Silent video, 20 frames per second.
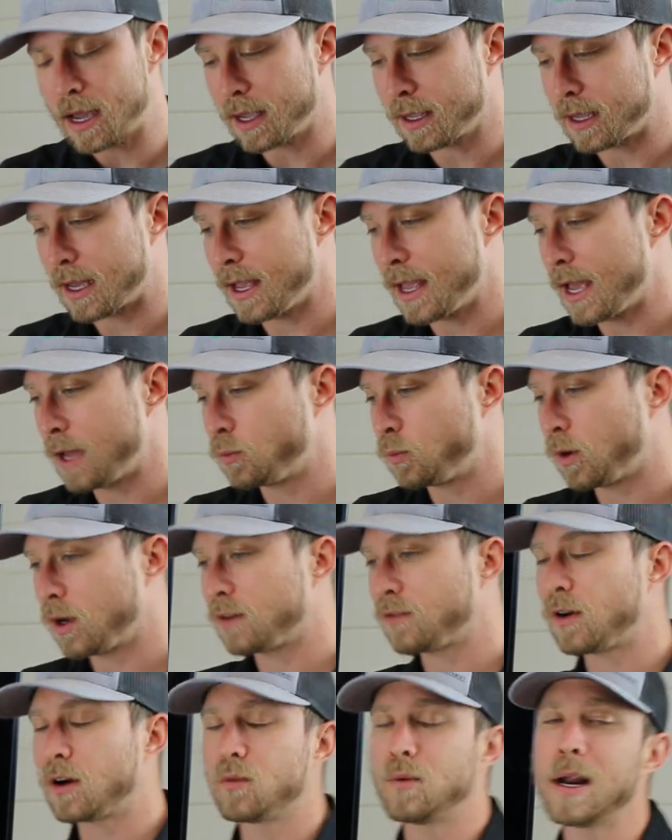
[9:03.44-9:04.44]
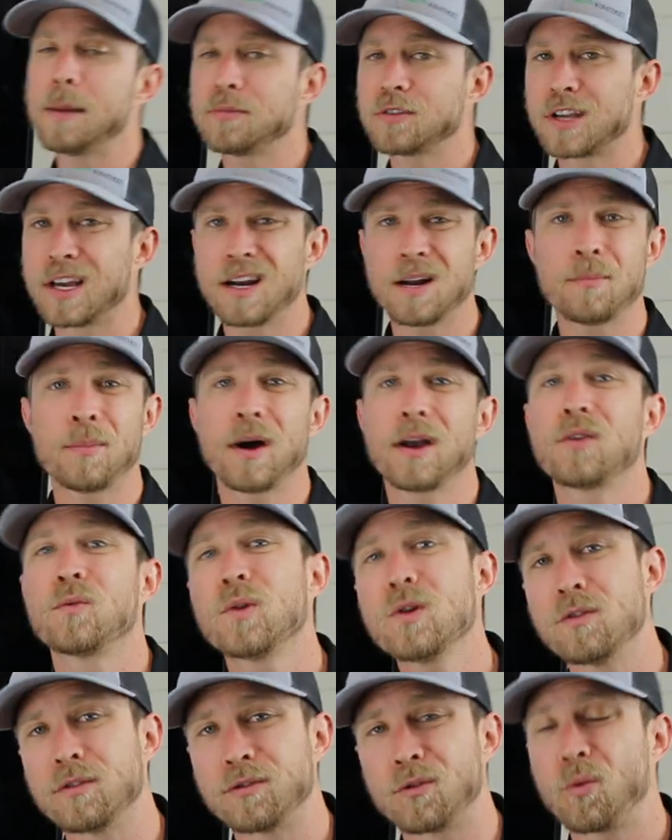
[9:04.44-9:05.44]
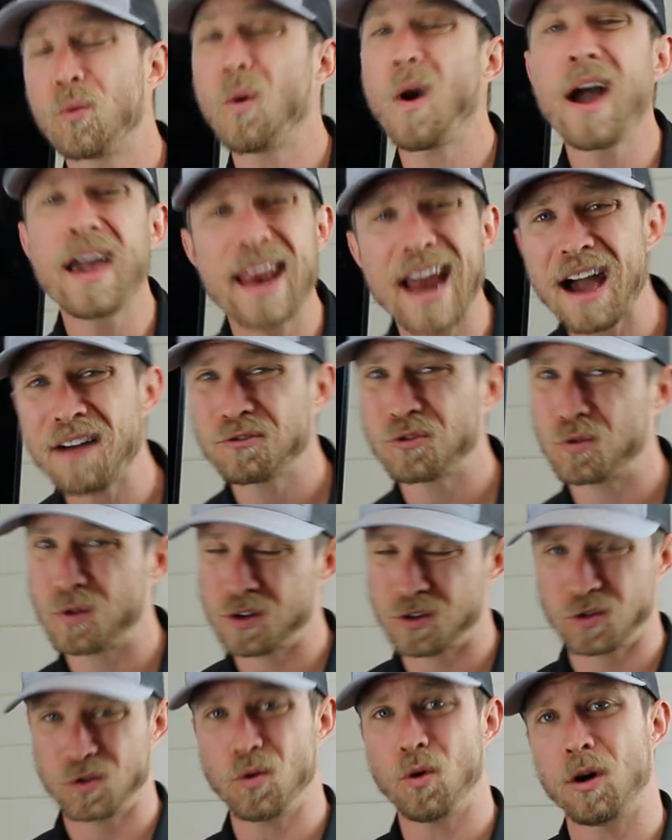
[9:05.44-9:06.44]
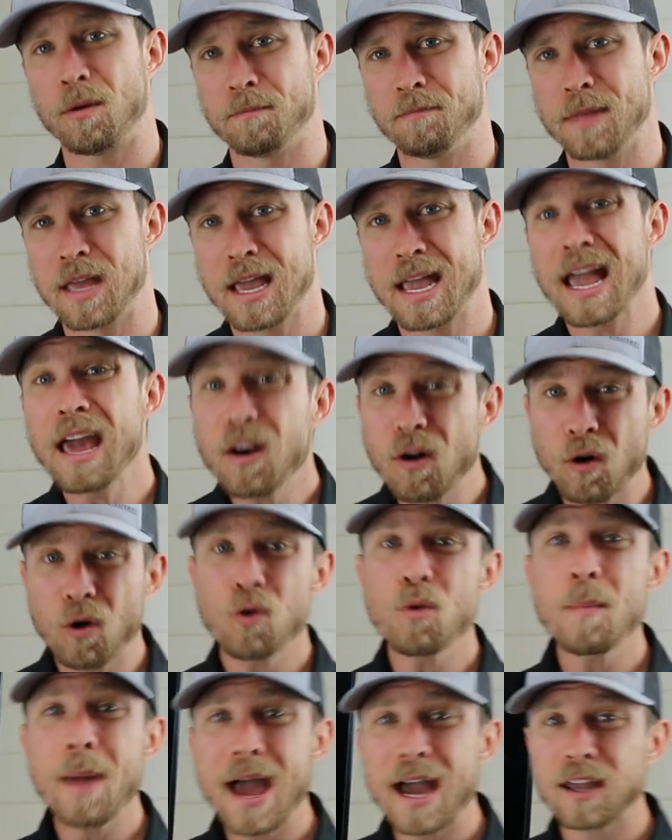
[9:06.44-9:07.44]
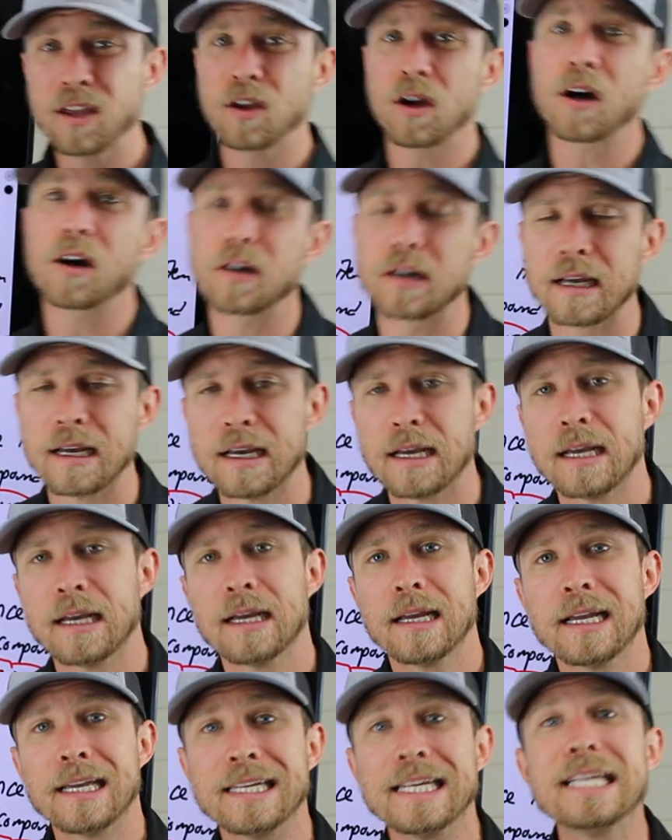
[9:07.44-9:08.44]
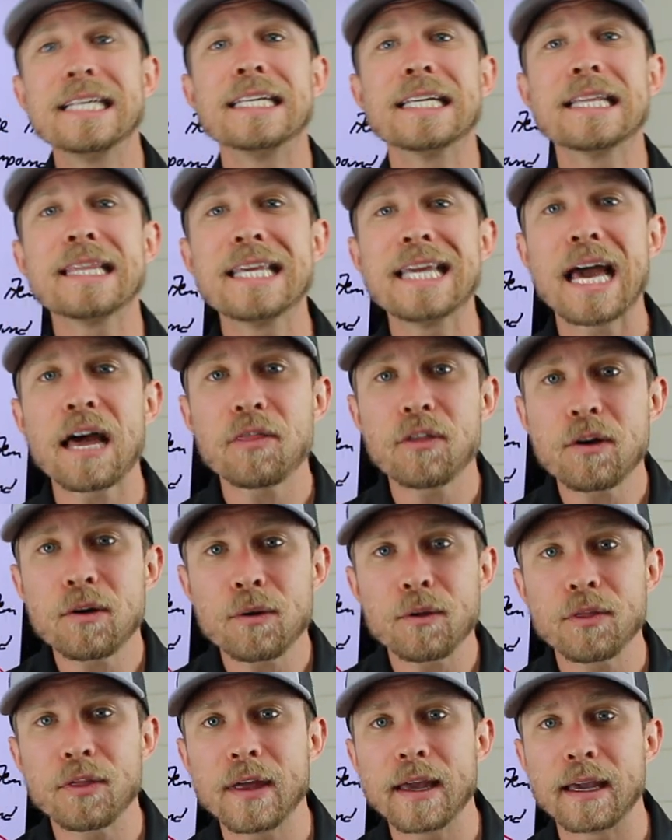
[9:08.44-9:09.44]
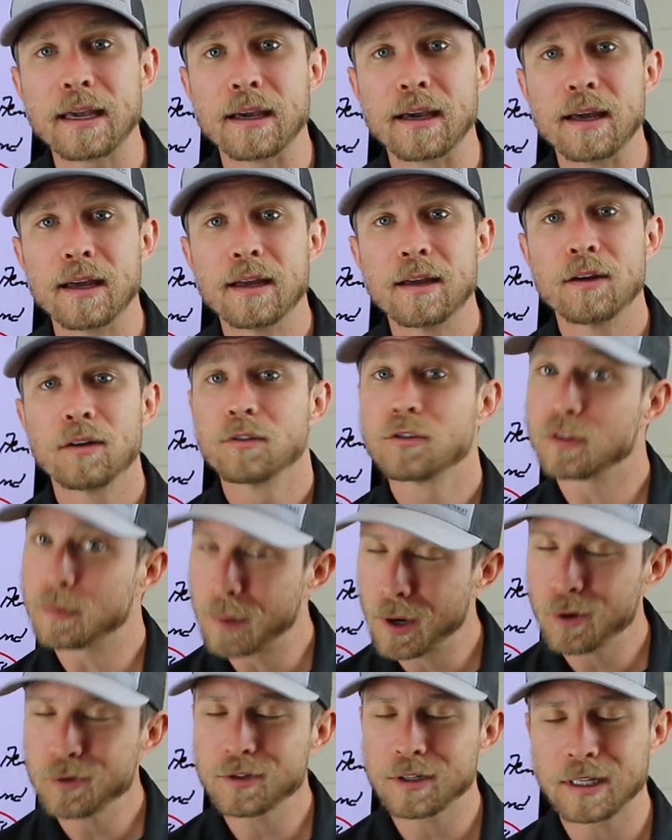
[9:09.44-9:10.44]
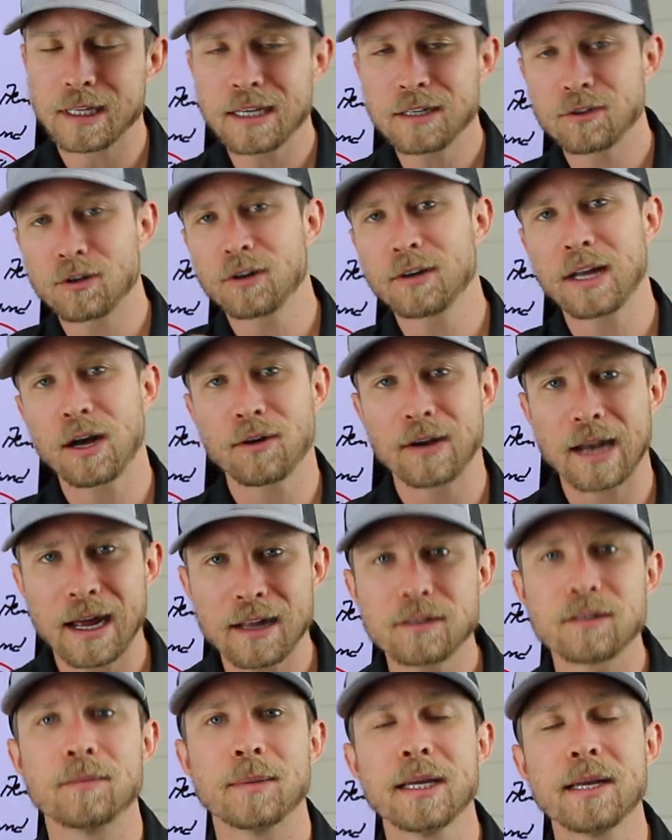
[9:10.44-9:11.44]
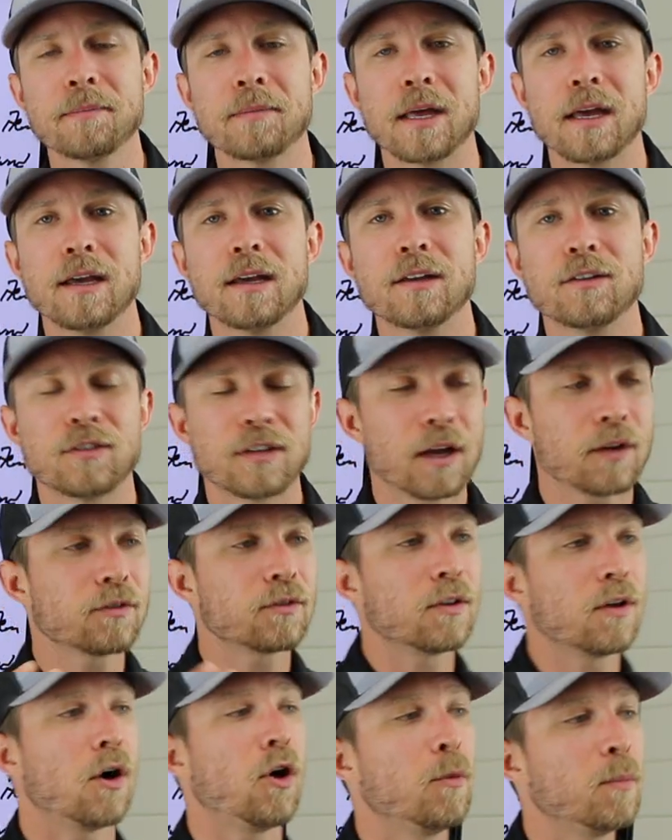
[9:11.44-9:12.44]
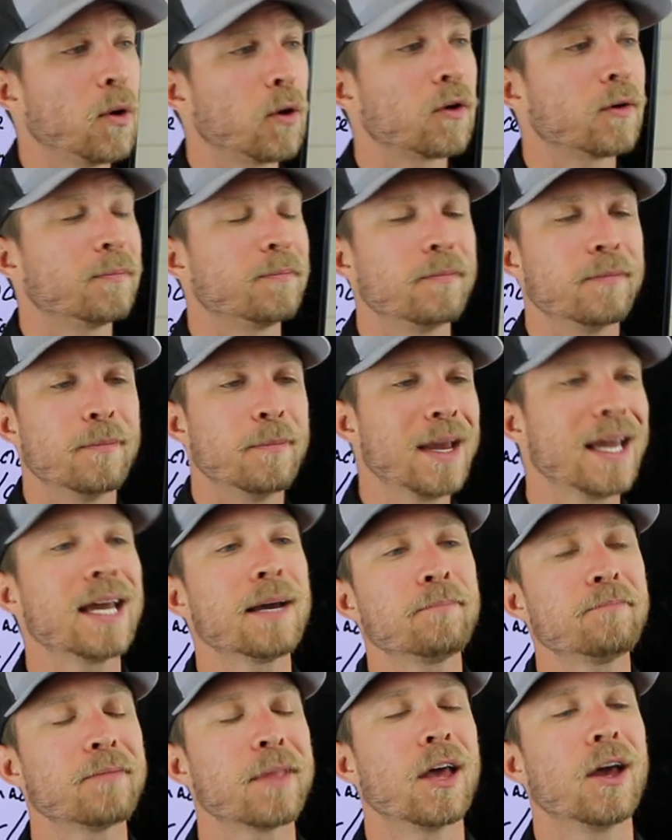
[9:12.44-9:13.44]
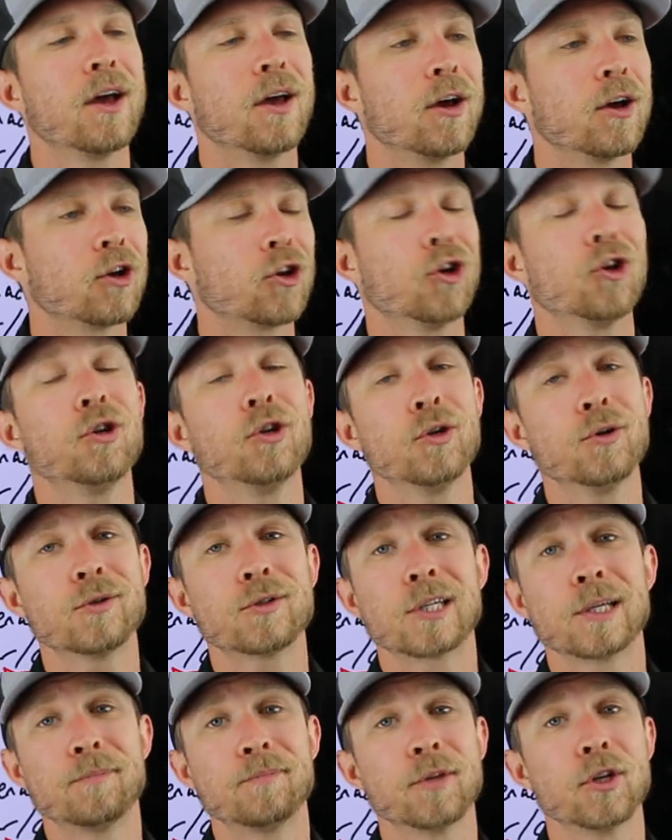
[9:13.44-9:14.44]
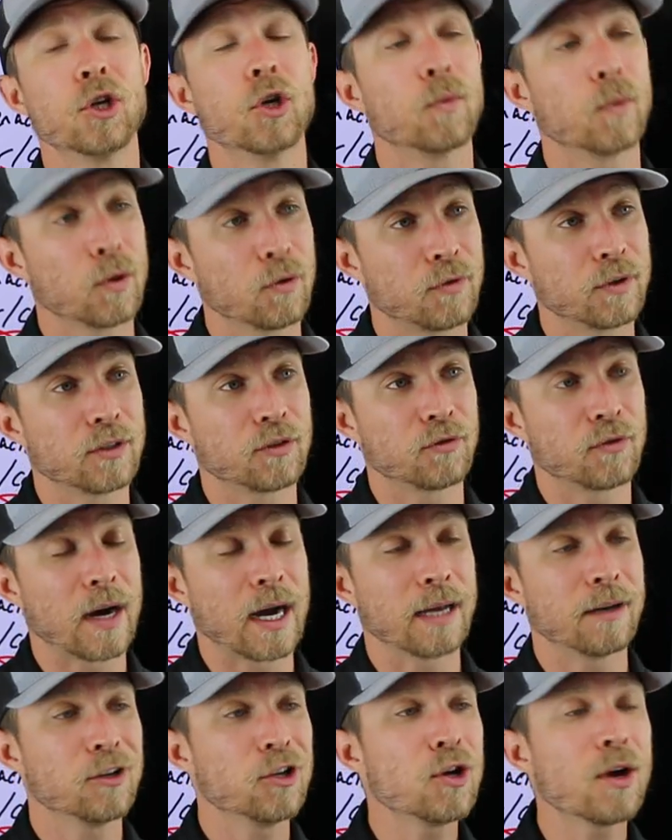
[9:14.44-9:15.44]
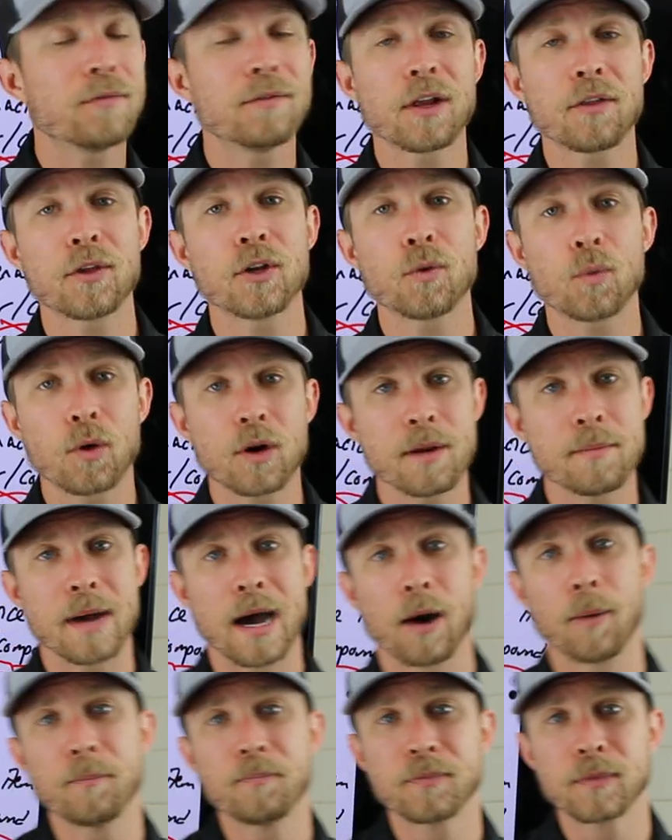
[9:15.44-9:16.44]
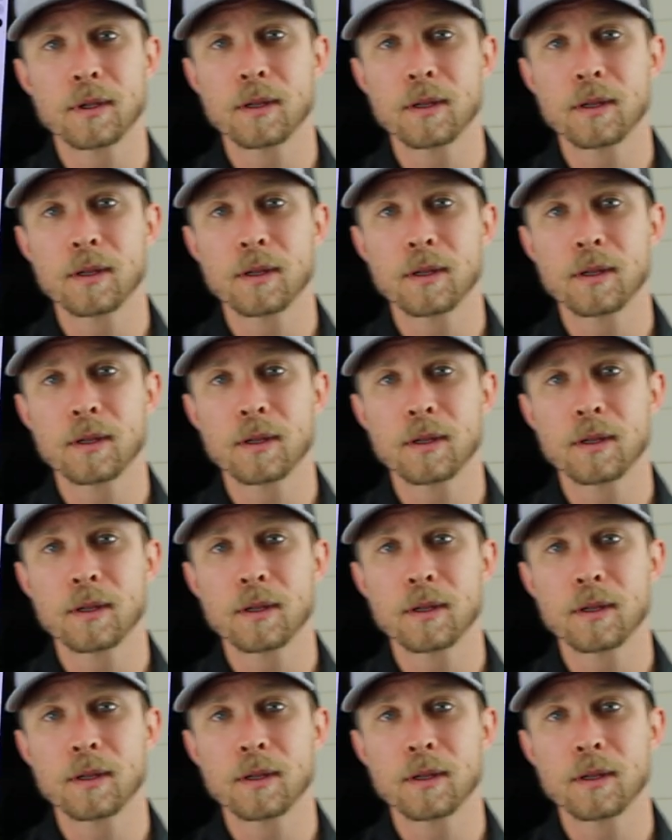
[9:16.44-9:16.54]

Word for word: I, I had one of our reps get up on a roof right after a storm in our own backyard. And he did the ethical thing, supposedly, turned out not to be. Sells to the homeowner, ma'am, good news, your roof is fine. You have nothing to worry about.